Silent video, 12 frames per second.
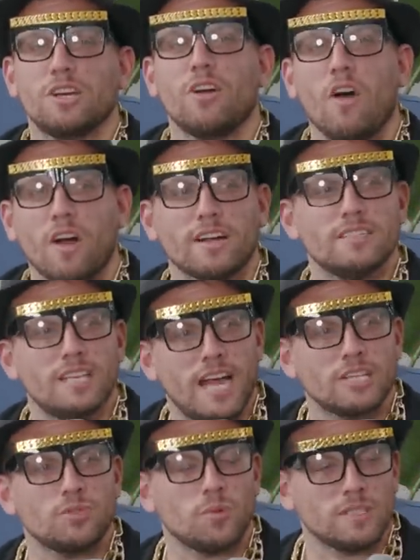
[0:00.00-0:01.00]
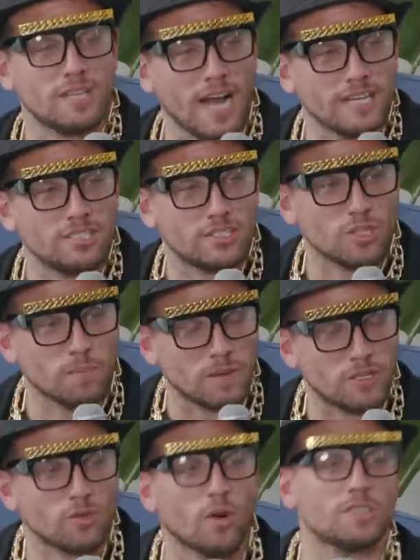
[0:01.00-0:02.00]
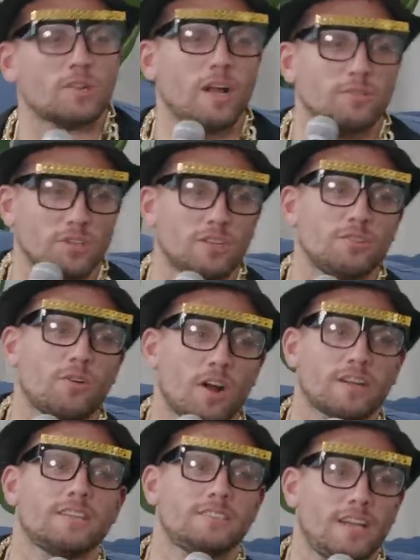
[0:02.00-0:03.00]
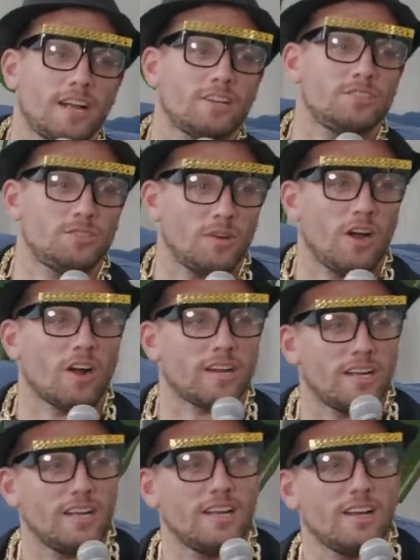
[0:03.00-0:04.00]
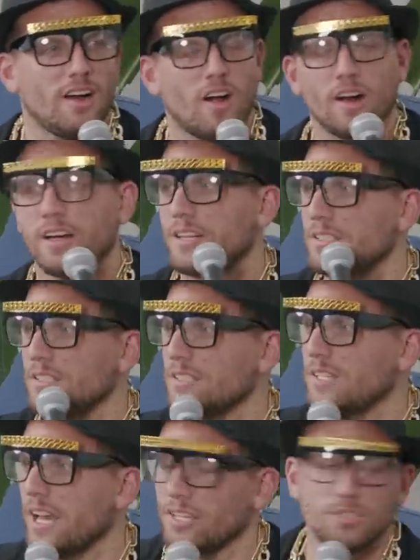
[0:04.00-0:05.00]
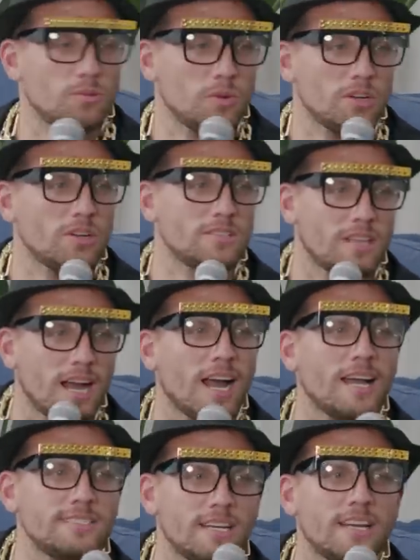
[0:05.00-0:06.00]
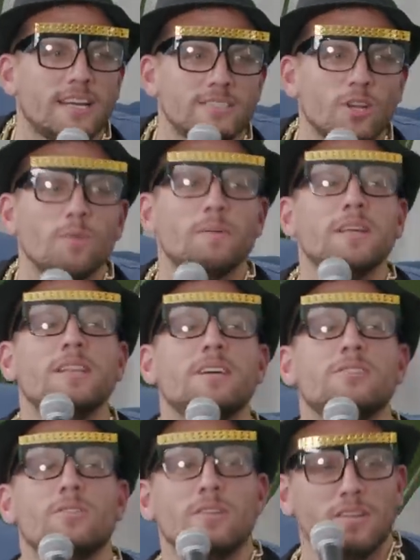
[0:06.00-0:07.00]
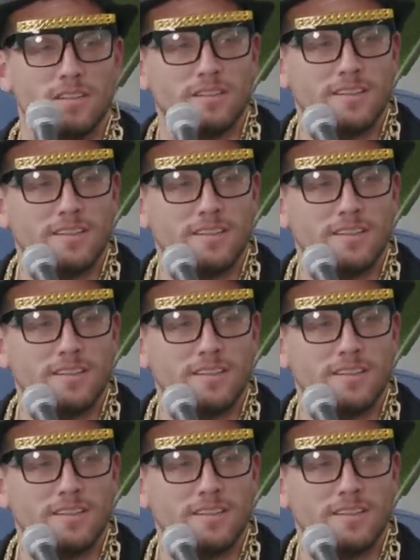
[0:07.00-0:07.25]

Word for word: you said Architectural Digest open the door, so I was trying to do architectural. Oh, open door. Okay, architectural so you, digest open the door.